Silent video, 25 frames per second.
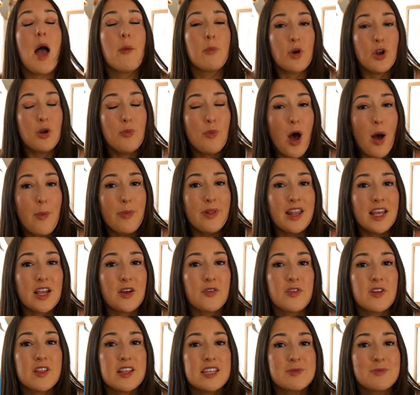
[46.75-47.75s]
I'm gonna pop a link
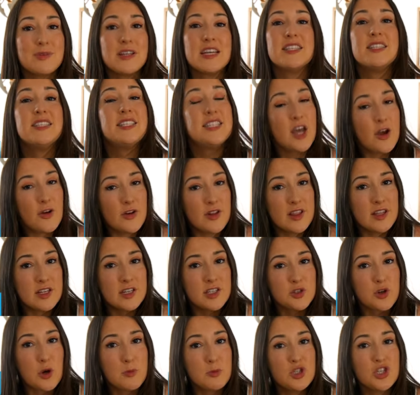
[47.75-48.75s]
for this place down in the
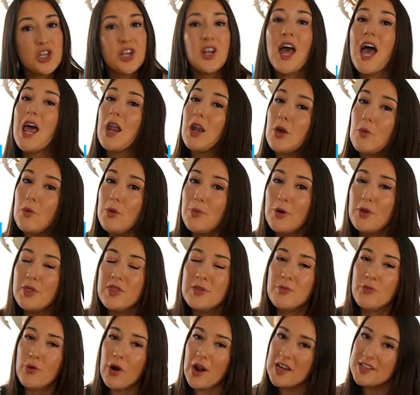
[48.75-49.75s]
description and I will put
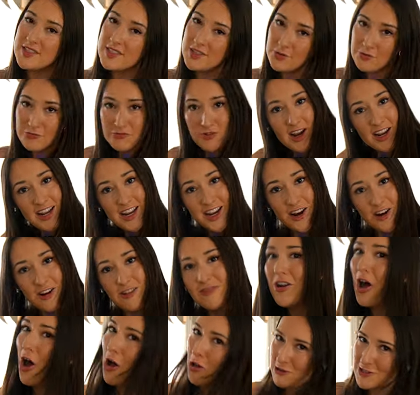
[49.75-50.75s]
the price right here
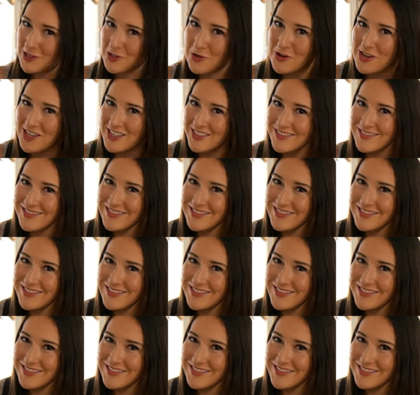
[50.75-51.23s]
on screen.